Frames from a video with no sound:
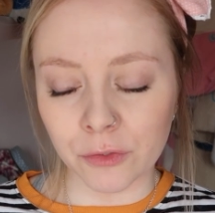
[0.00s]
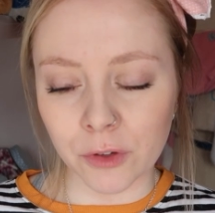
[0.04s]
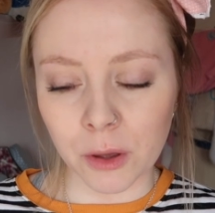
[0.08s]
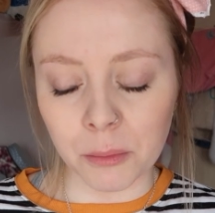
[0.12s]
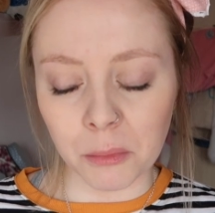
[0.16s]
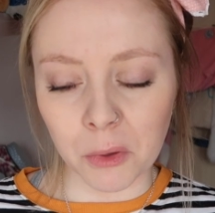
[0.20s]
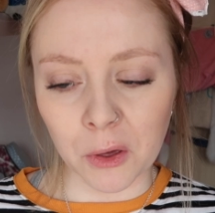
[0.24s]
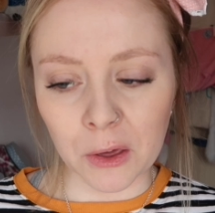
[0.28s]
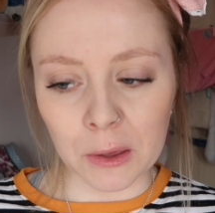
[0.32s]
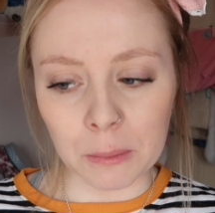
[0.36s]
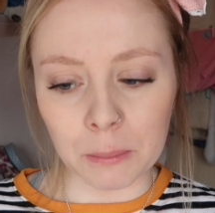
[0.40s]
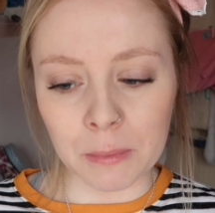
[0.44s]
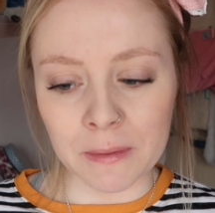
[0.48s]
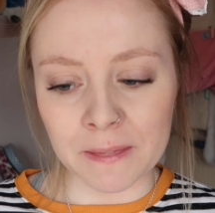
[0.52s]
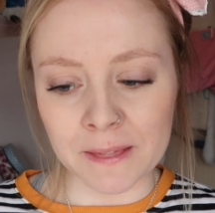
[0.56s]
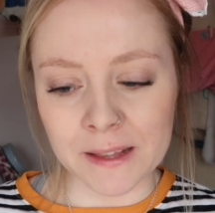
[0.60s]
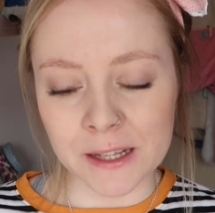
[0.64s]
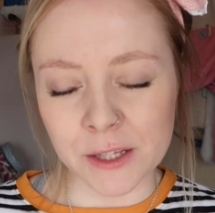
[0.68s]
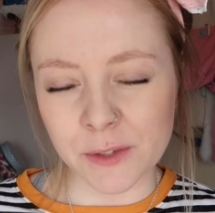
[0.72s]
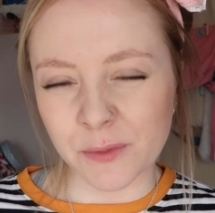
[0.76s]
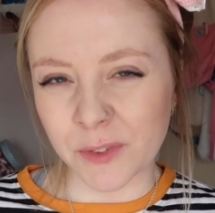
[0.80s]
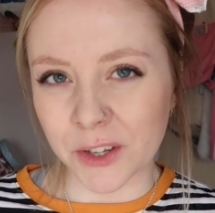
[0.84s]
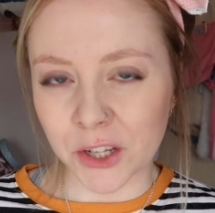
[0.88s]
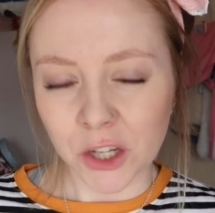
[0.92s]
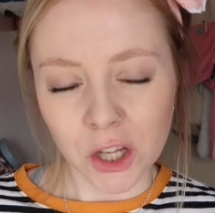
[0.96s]
I'm hoping
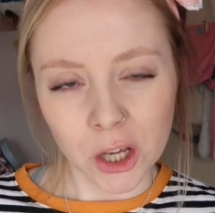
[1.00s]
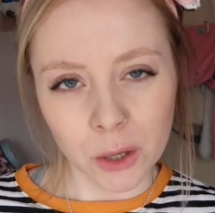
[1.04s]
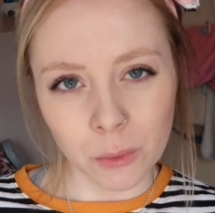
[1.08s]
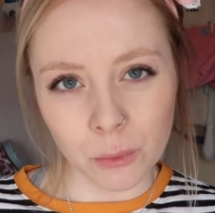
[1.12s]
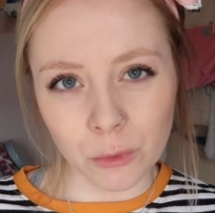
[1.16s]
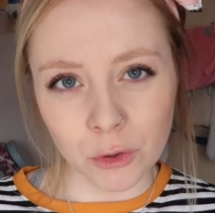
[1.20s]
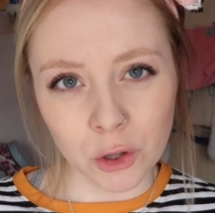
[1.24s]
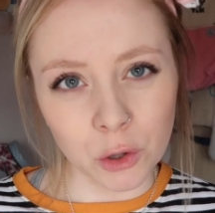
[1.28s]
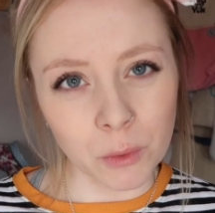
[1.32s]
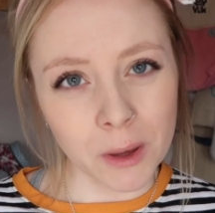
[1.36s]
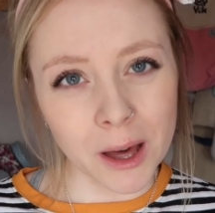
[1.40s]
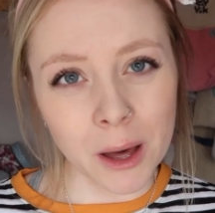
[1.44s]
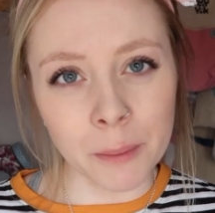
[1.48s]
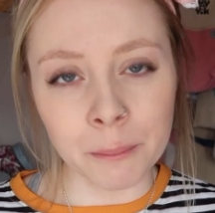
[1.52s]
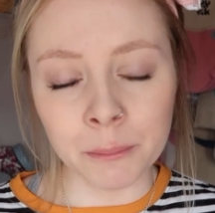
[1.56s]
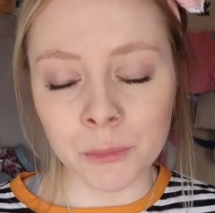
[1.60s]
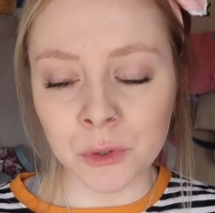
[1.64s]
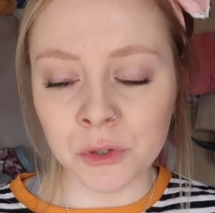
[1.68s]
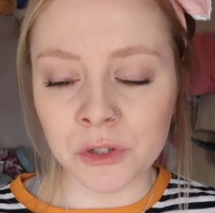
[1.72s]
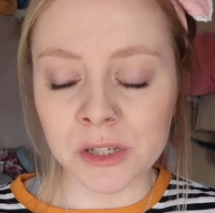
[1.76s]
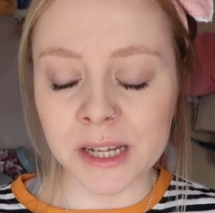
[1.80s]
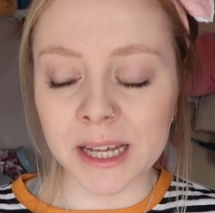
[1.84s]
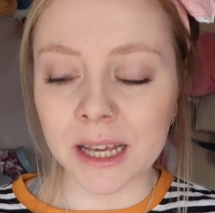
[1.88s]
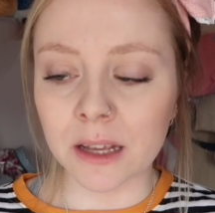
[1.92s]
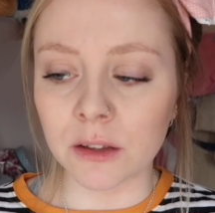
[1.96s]
this video will go out on
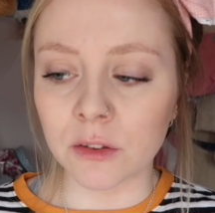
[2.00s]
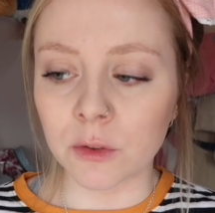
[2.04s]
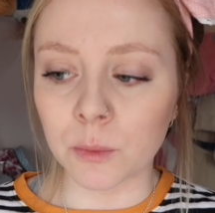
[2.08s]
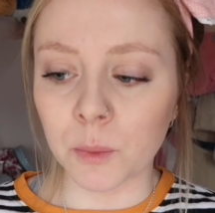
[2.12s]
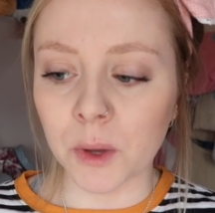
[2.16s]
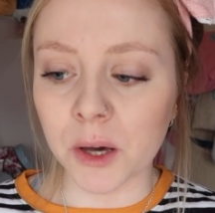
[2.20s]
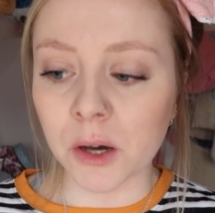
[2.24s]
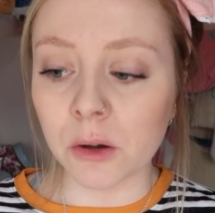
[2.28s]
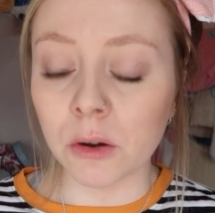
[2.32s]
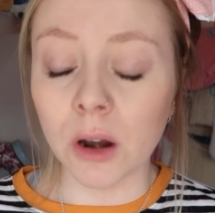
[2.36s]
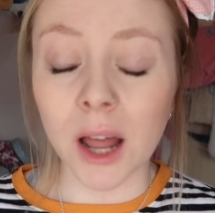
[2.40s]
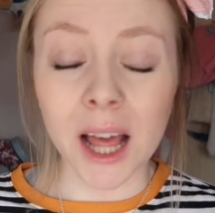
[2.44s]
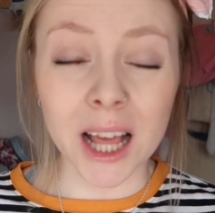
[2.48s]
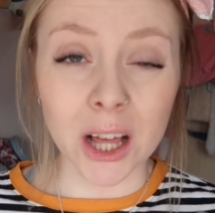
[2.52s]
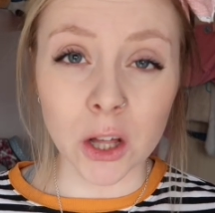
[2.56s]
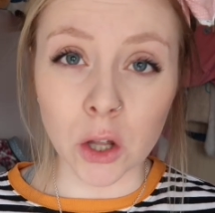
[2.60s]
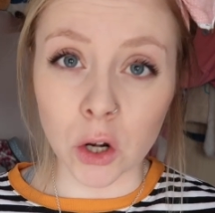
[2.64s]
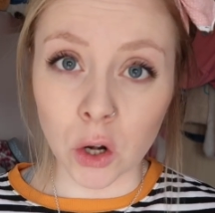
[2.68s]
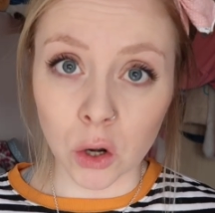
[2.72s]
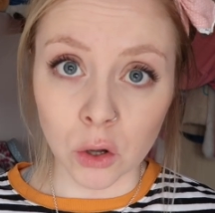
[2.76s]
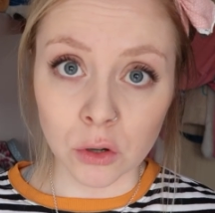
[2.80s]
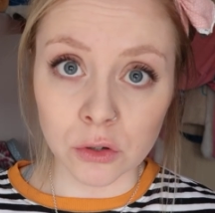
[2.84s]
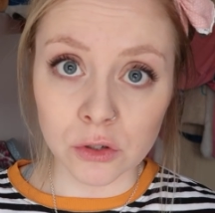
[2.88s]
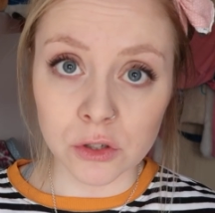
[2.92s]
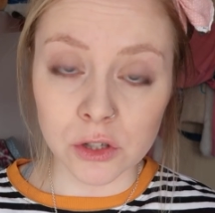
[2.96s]
Monday as well like
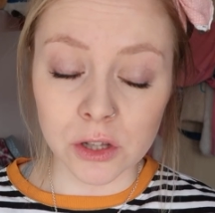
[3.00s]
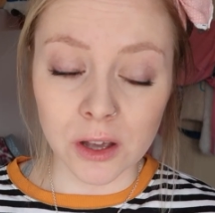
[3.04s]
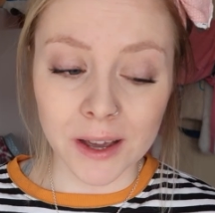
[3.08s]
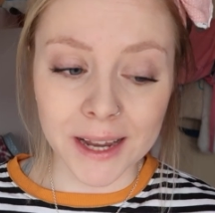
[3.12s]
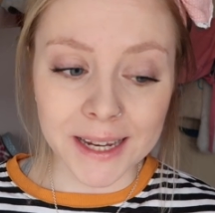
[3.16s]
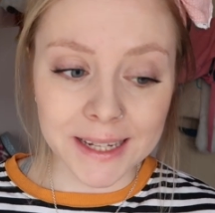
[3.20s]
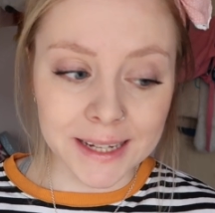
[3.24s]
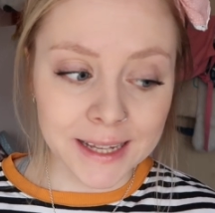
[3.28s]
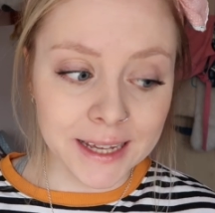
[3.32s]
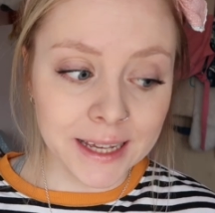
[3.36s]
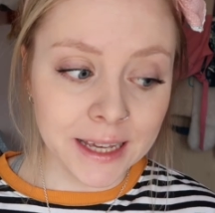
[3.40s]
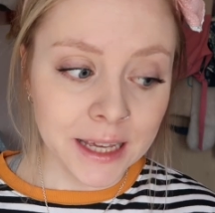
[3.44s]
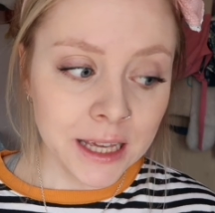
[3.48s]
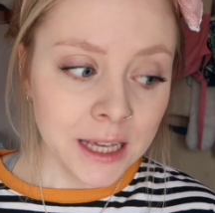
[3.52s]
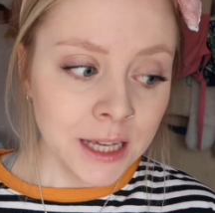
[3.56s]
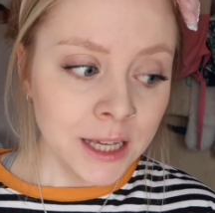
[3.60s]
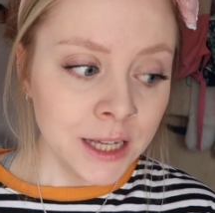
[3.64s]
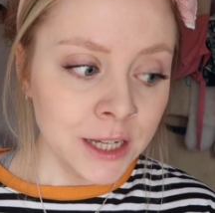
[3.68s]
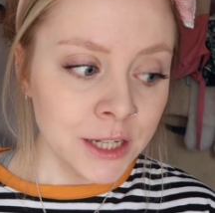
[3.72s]
alongside it